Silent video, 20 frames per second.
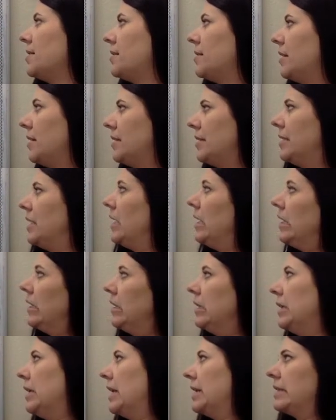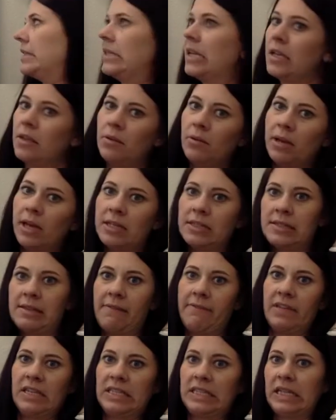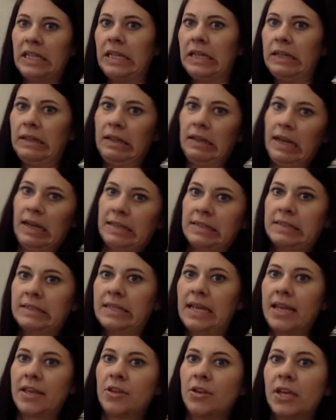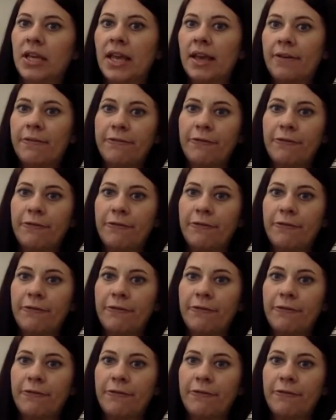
16 and the next day you get 17 and the next day you get